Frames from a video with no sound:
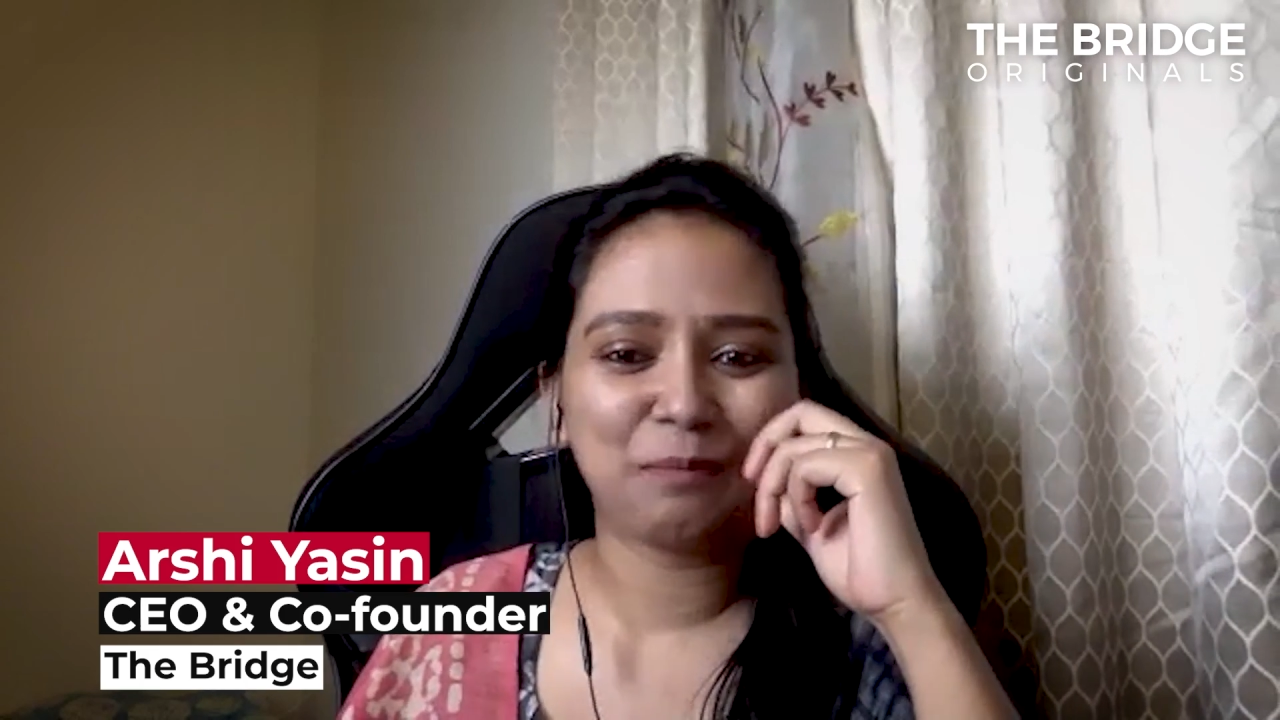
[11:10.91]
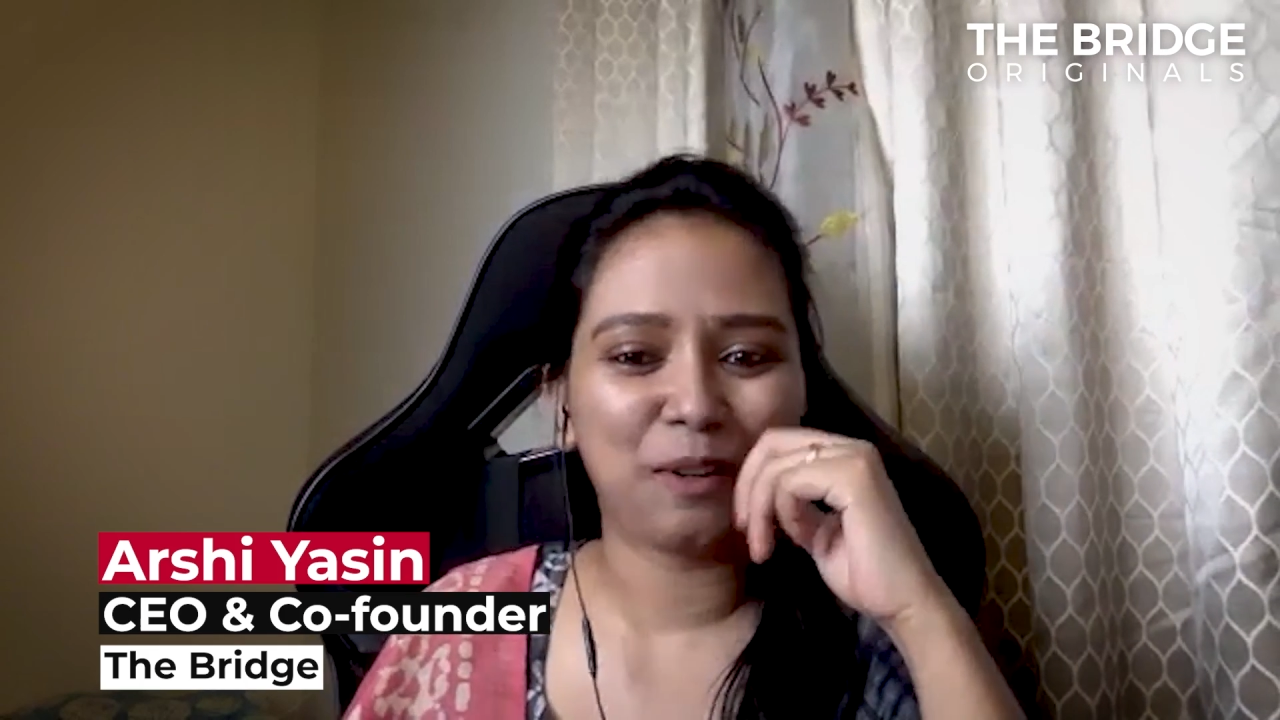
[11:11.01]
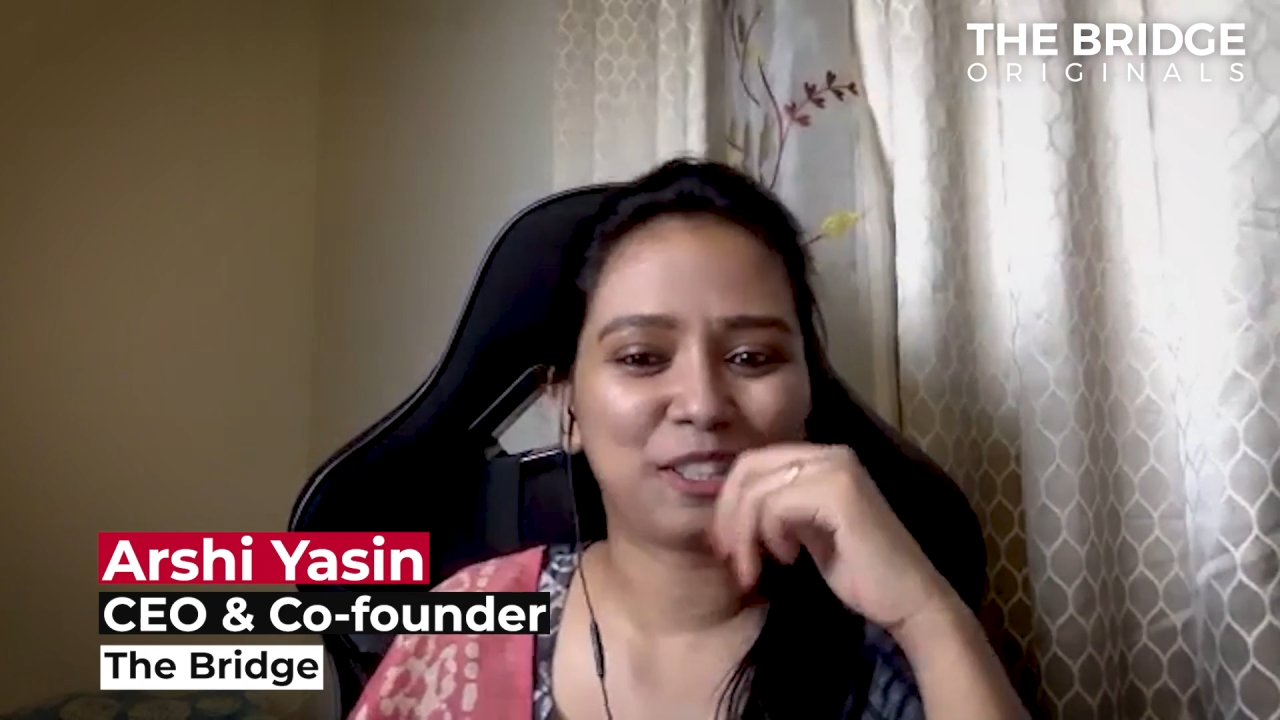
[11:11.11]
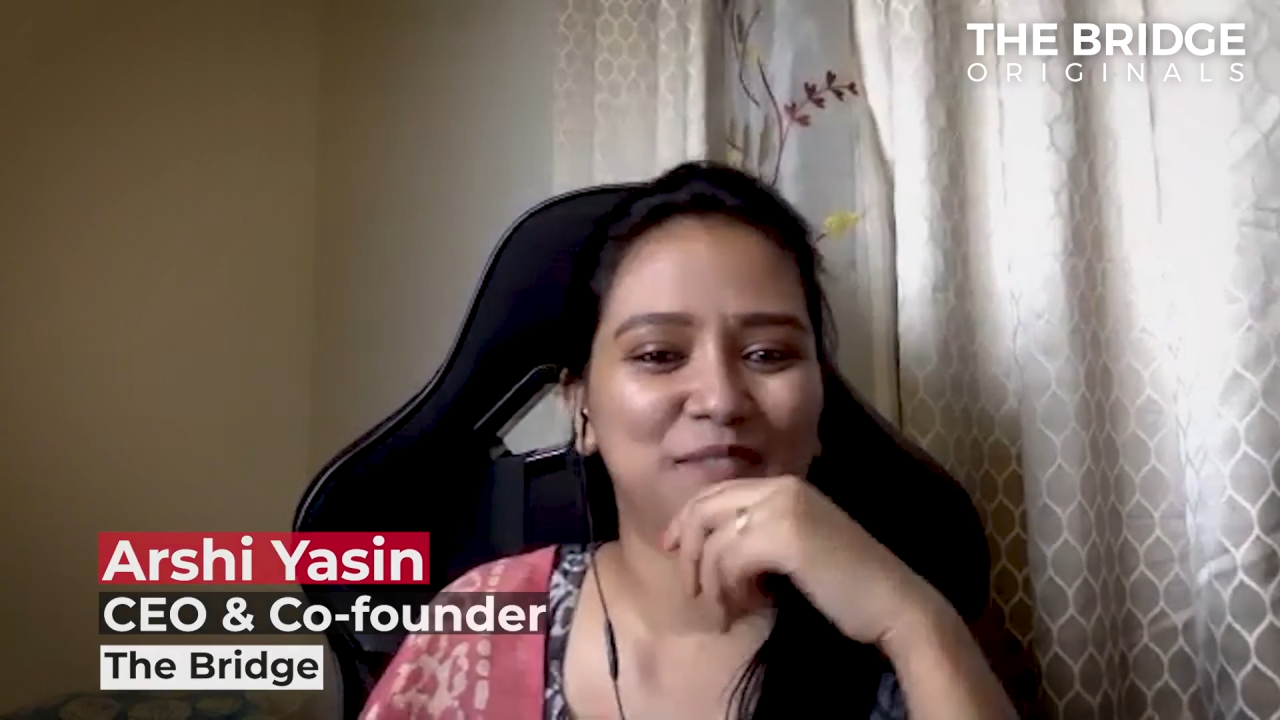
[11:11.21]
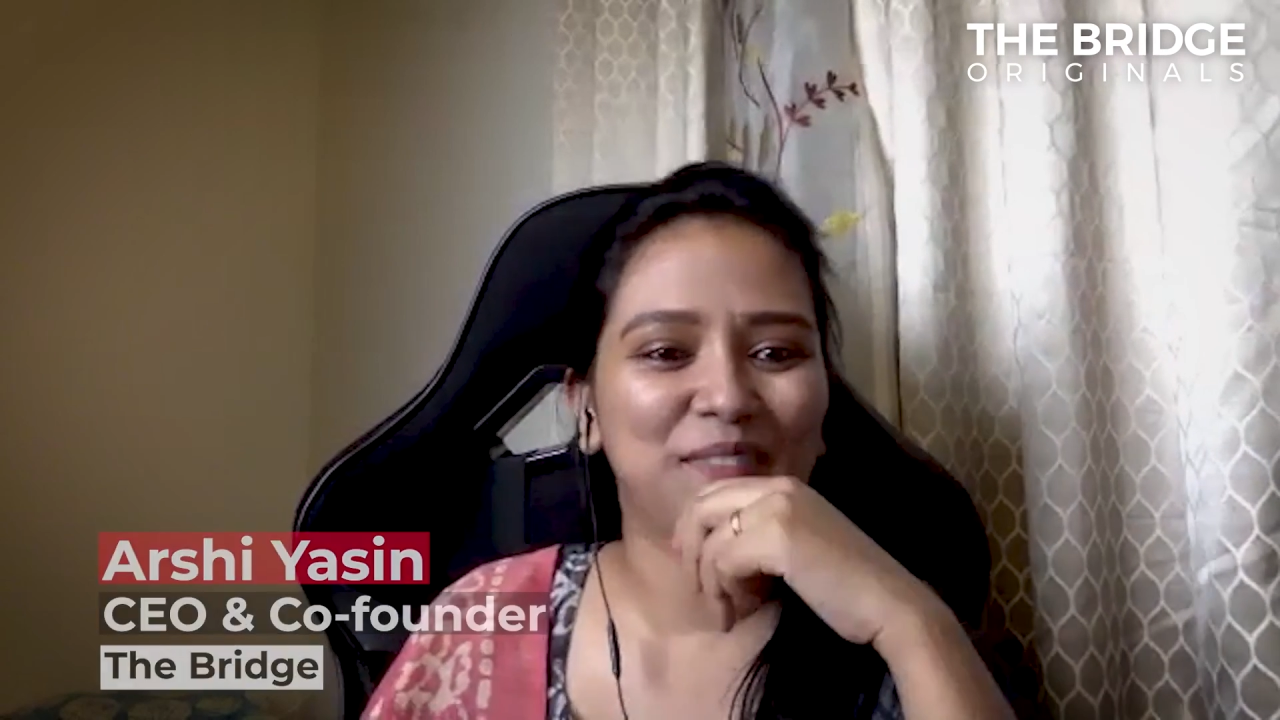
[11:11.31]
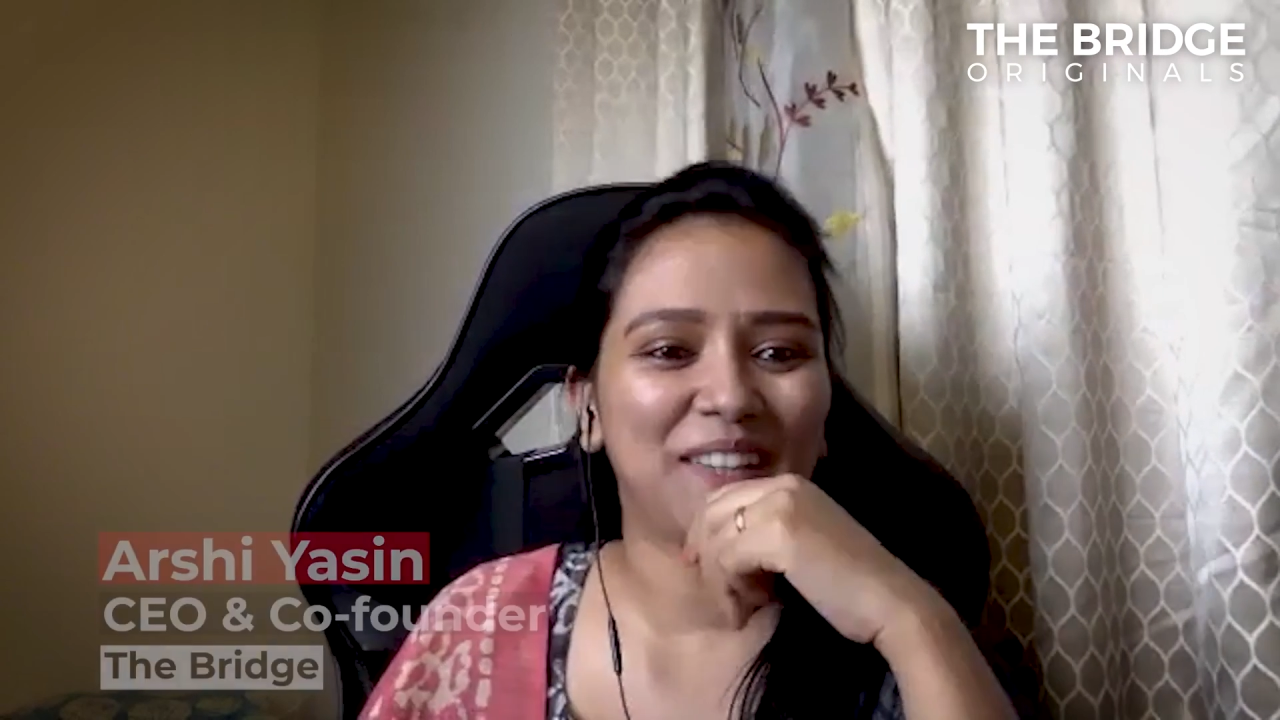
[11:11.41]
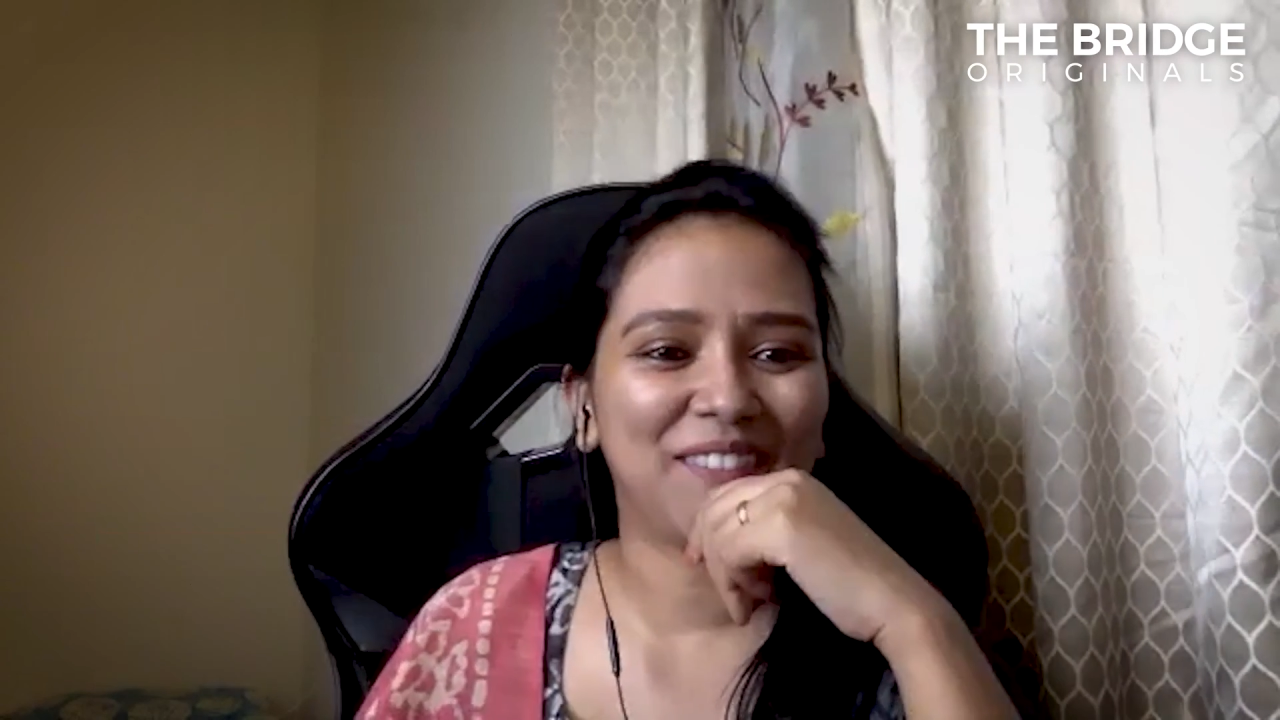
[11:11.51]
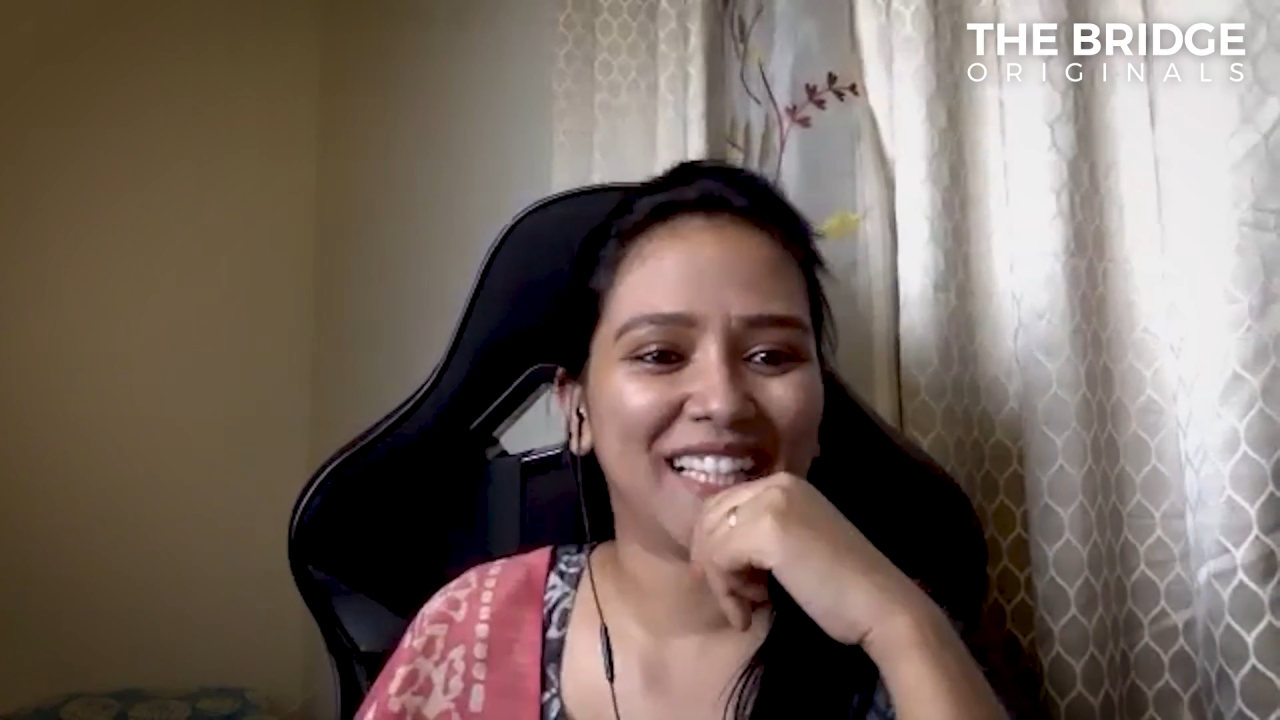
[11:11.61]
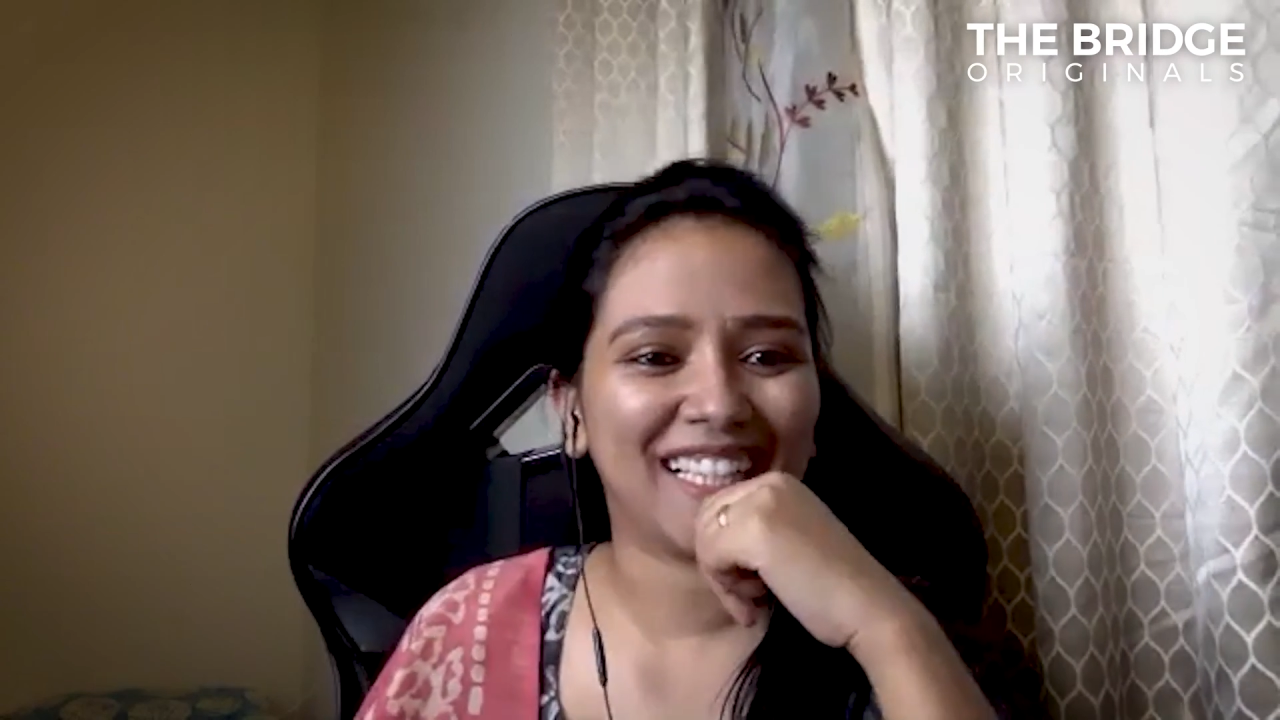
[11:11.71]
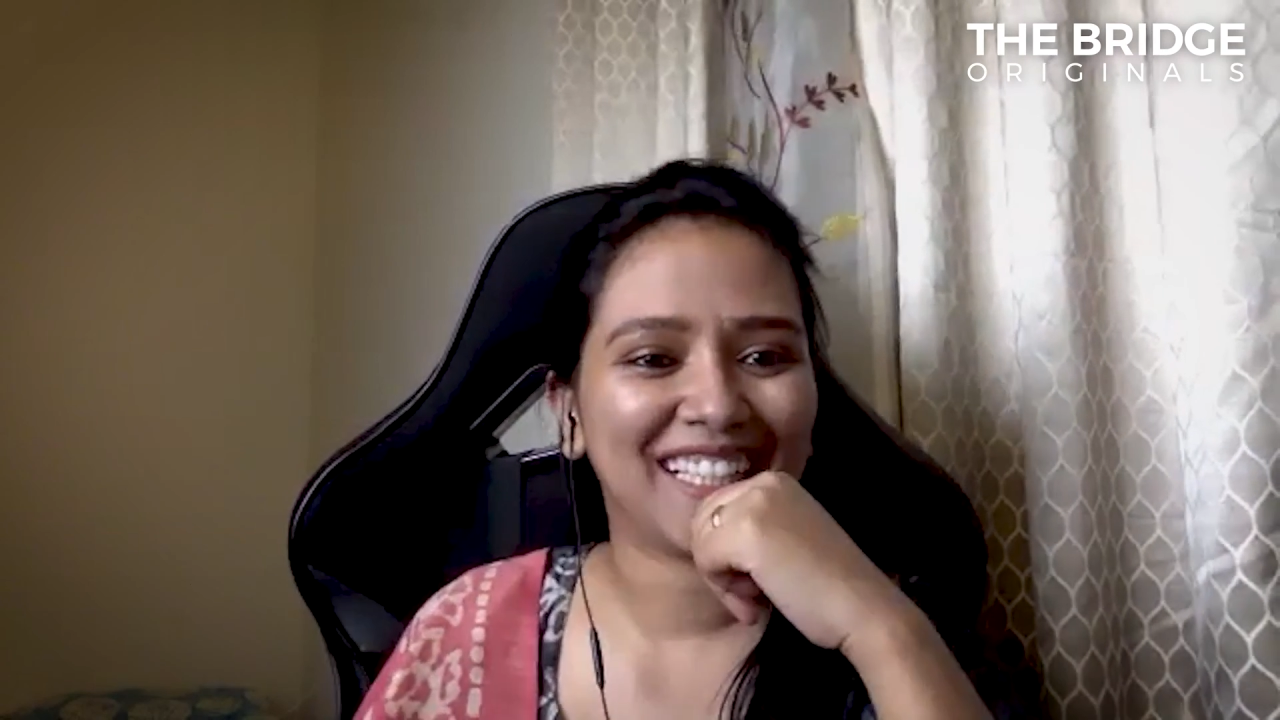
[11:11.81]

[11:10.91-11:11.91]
sports, maybe?